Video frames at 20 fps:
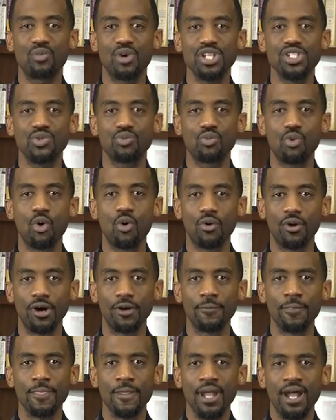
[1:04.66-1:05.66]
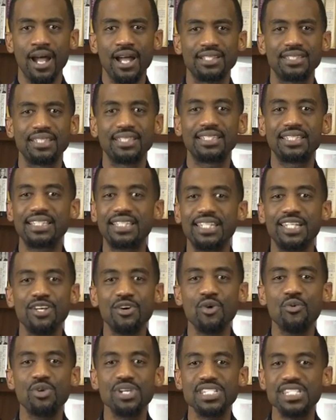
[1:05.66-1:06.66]
West Warren, to
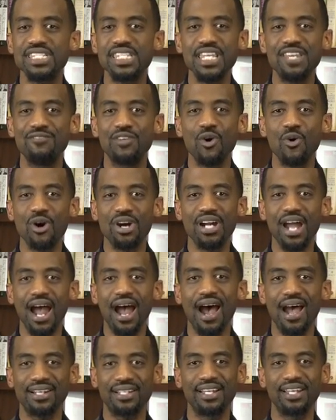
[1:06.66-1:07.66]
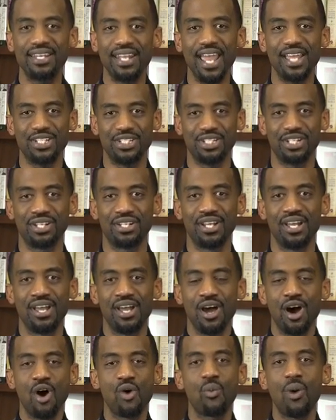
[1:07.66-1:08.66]
still receive your God connection
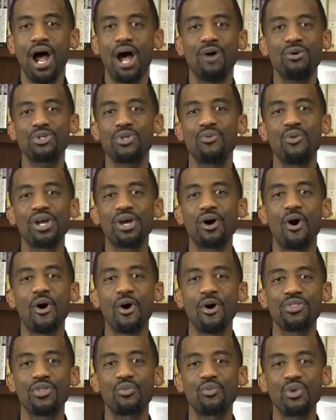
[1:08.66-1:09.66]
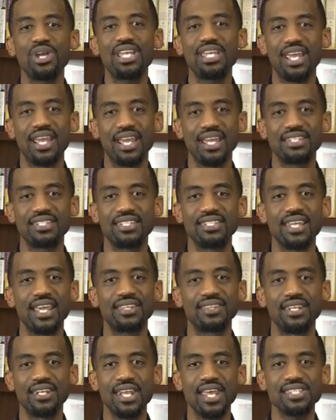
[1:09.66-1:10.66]
while doing all that we can to take
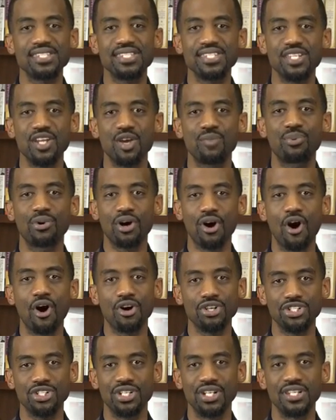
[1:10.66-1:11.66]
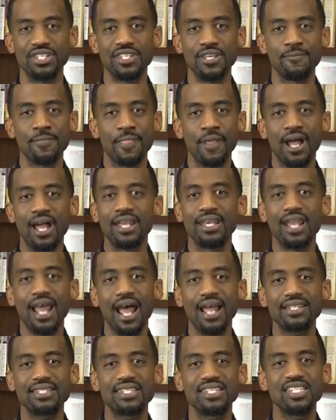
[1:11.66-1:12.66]
the necessary precautions
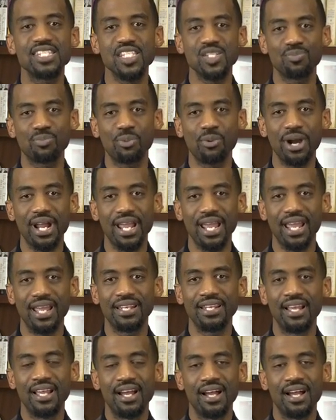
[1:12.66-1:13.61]
not to spread